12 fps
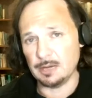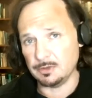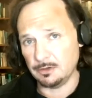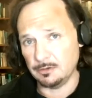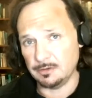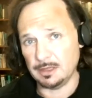when
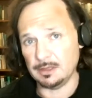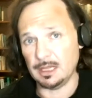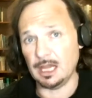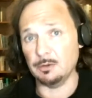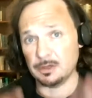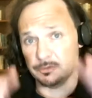they're in there,
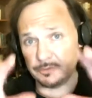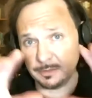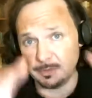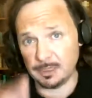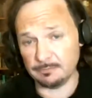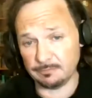they were
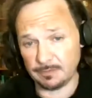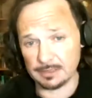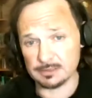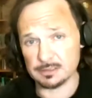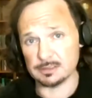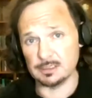contributing
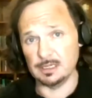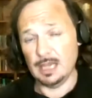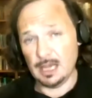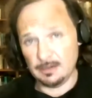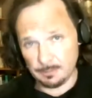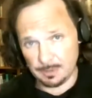funds.
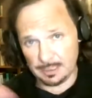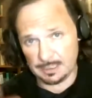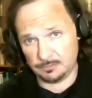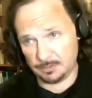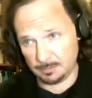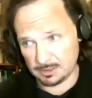Everybody
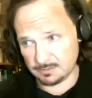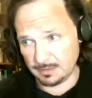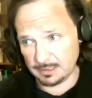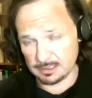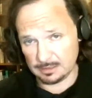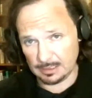contributes
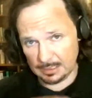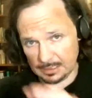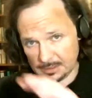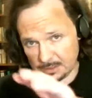funds, and then it gets